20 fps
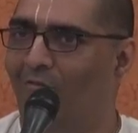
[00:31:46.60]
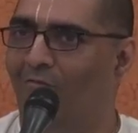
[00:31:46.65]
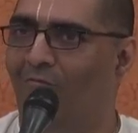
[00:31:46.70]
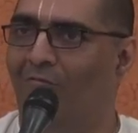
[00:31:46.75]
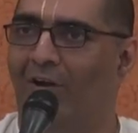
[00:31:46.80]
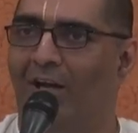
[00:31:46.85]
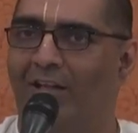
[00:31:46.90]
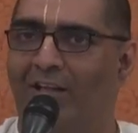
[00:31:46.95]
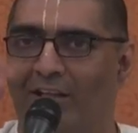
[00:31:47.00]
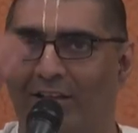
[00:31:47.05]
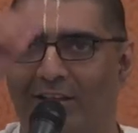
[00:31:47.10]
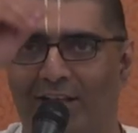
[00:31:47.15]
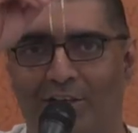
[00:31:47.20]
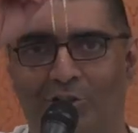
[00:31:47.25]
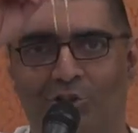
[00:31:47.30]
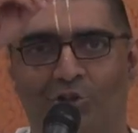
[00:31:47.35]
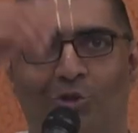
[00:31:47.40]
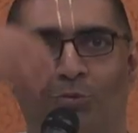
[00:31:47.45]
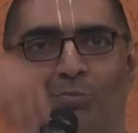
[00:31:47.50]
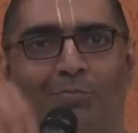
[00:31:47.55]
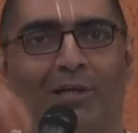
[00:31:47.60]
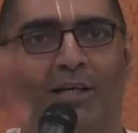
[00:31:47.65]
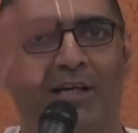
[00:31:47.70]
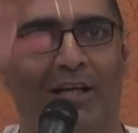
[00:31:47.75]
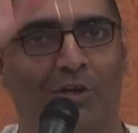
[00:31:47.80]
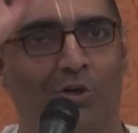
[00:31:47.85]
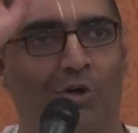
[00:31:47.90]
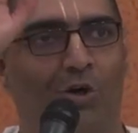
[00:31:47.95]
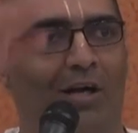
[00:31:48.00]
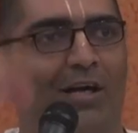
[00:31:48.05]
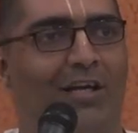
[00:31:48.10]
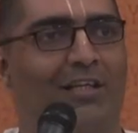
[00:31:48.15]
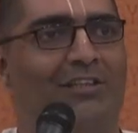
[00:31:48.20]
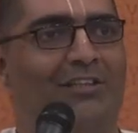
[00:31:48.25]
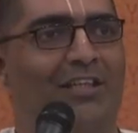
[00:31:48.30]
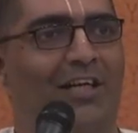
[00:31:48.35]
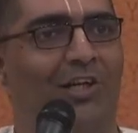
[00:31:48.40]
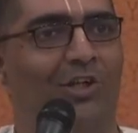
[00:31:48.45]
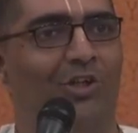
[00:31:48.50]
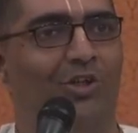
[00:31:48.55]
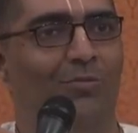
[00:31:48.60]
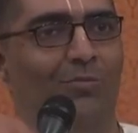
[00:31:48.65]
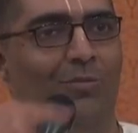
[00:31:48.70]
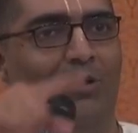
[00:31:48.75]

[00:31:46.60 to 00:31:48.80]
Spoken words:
whether they are stupid and don't understand you,